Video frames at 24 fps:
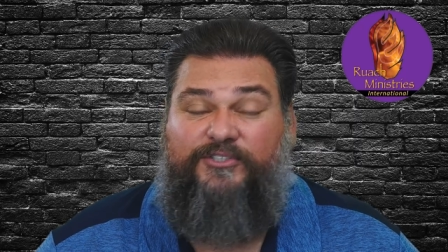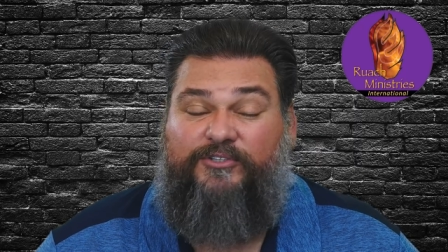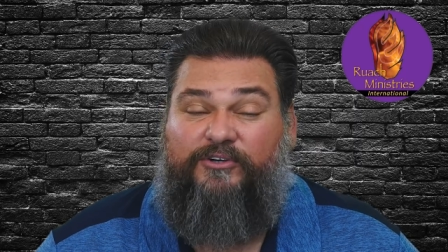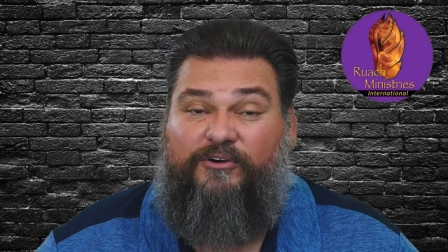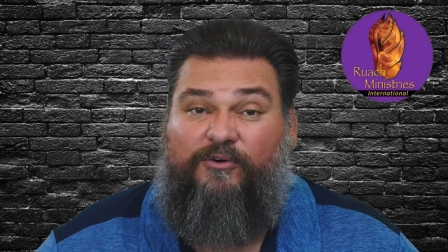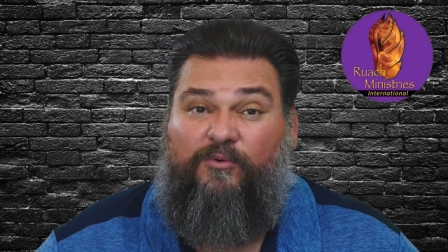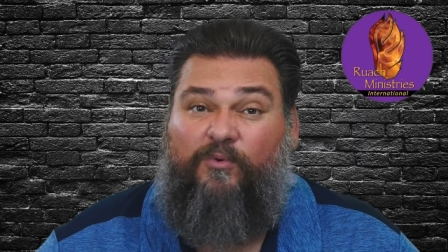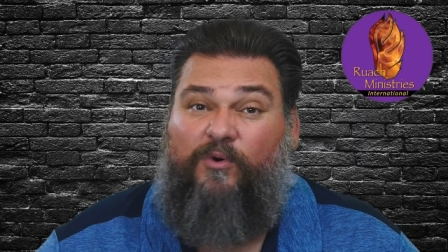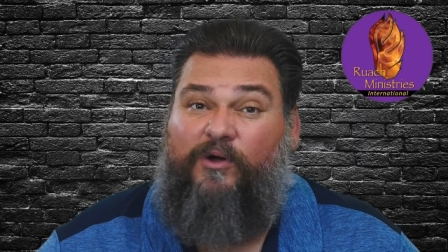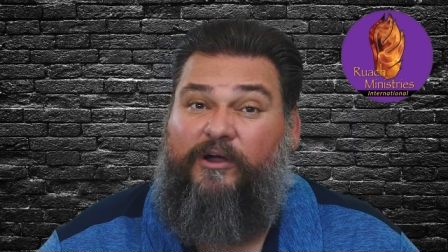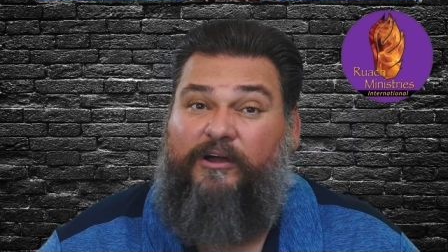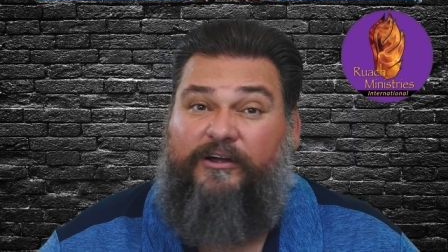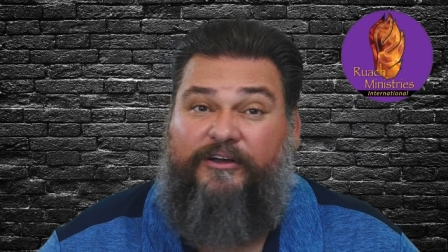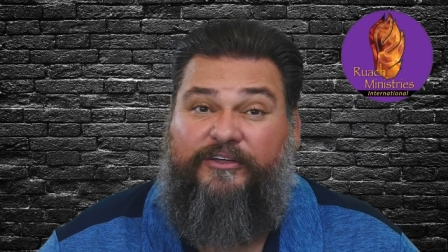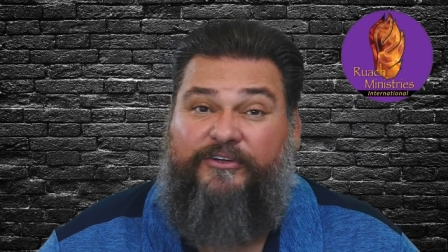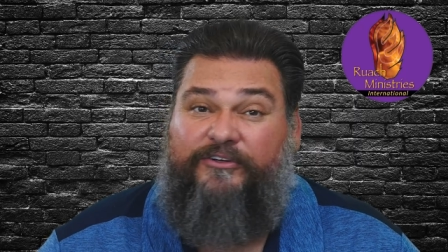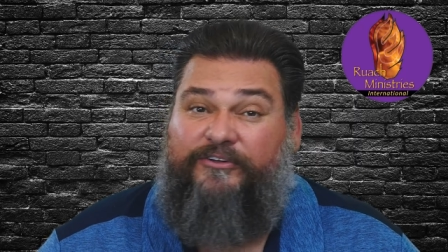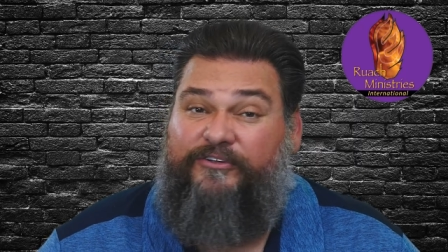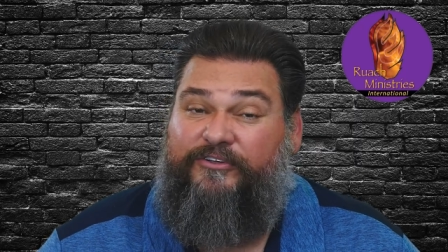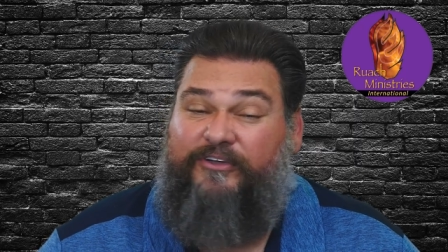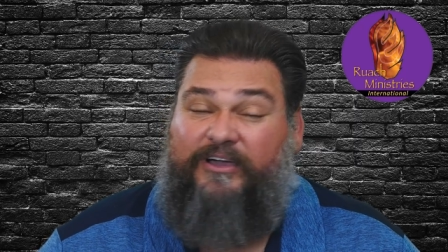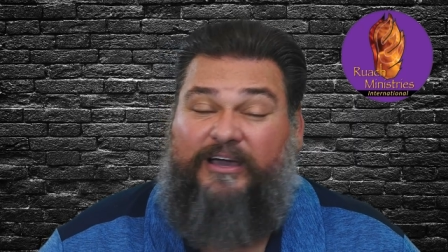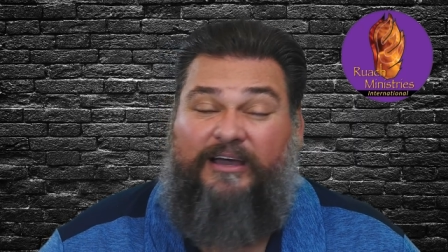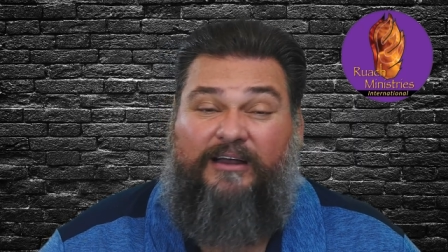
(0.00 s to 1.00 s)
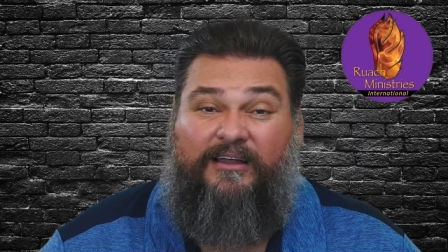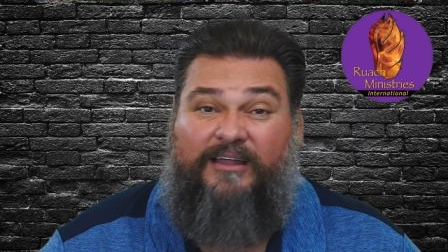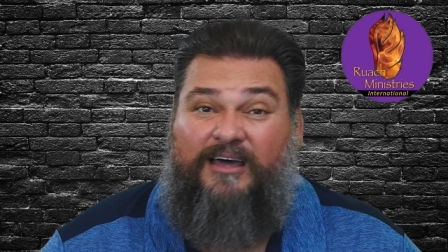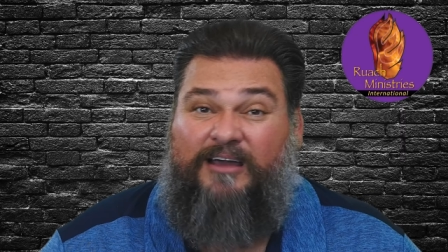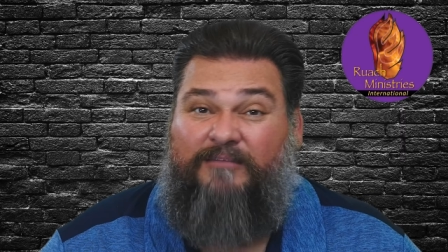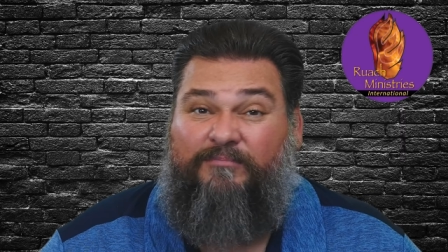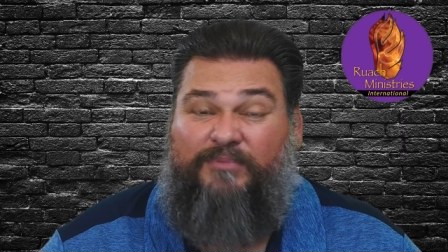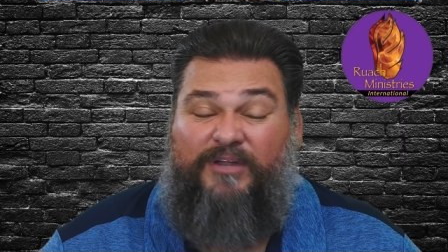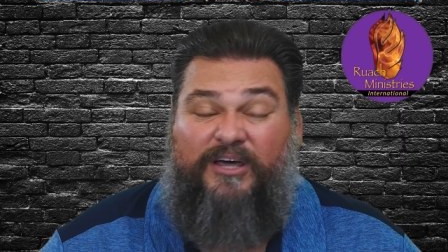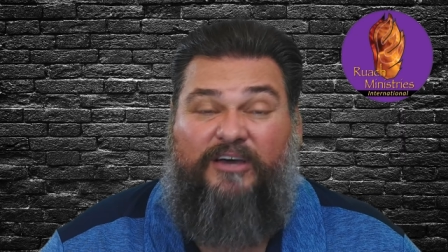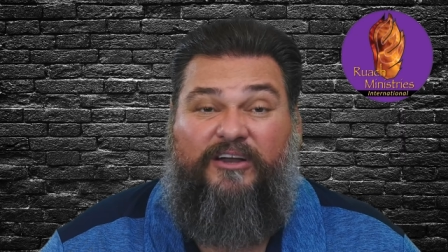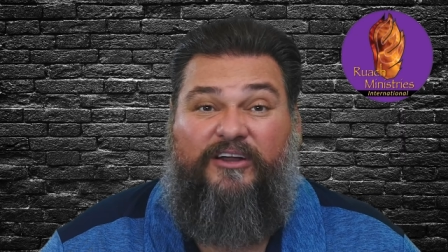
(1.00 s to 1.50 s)
You're a warrior, you got a lot
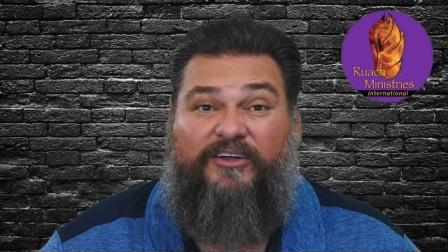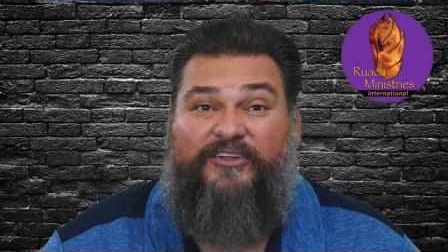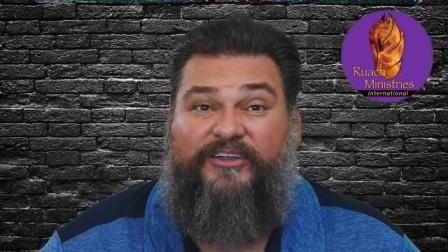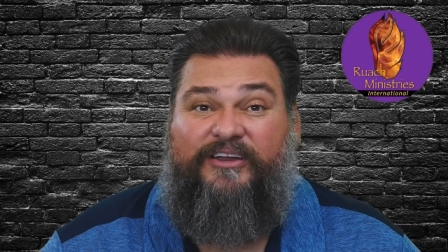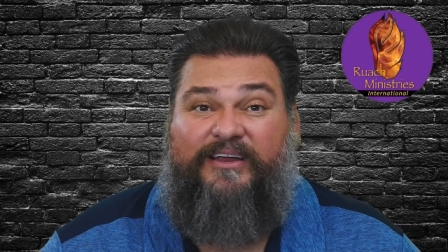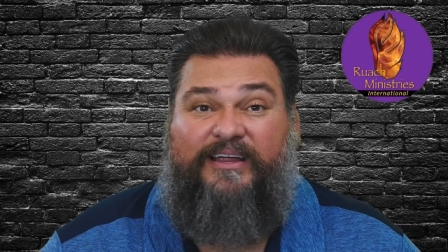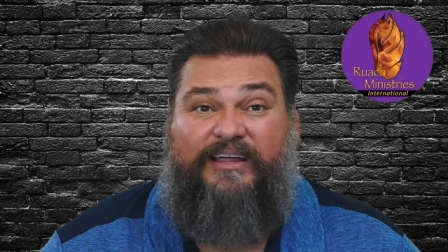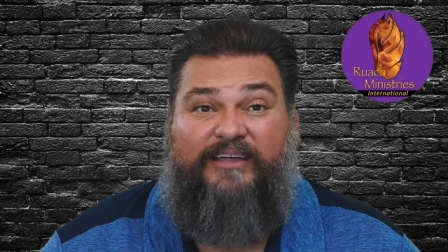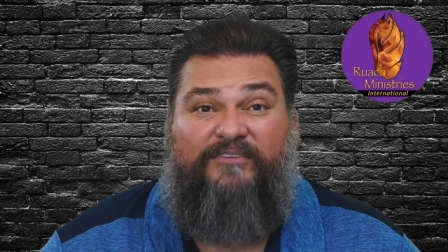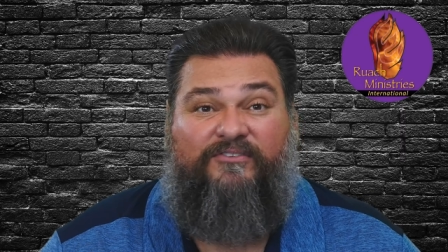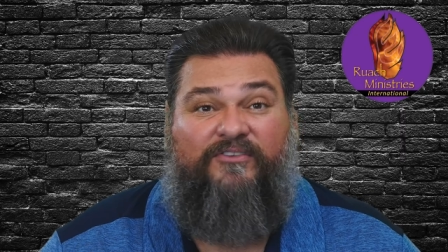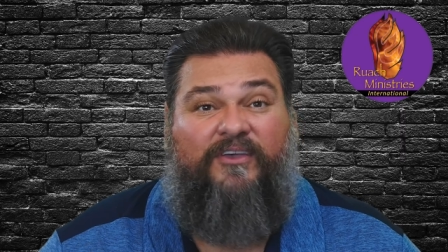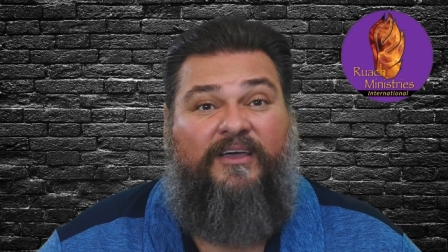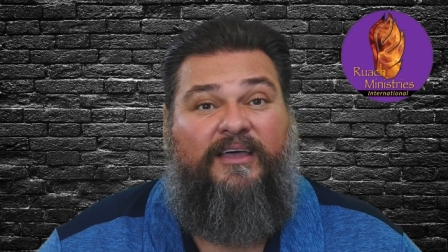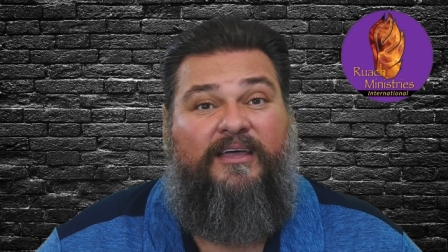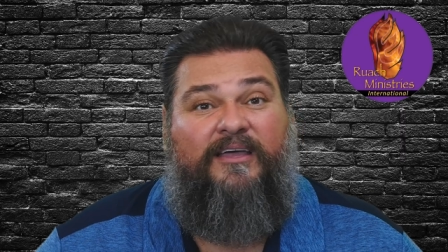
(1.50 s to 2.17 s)
of blood on your hands.